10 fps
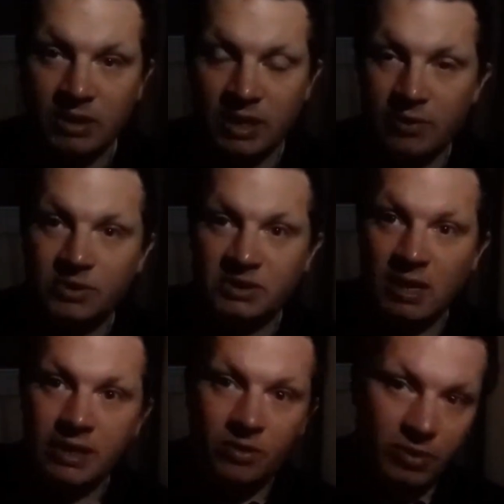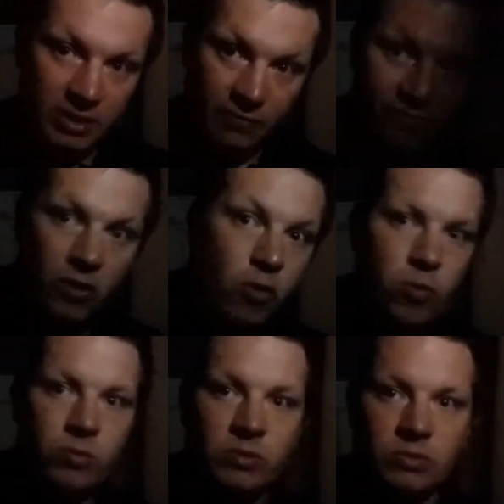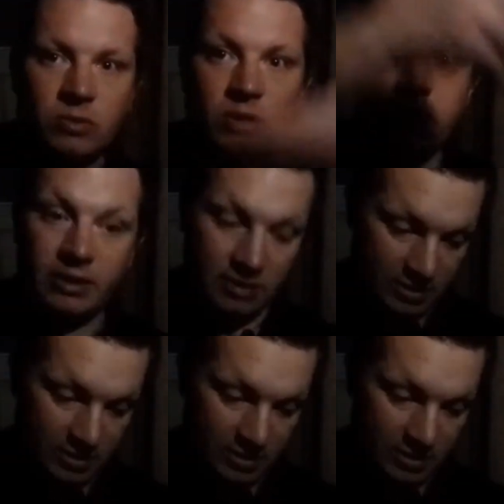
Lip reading: It was like it went like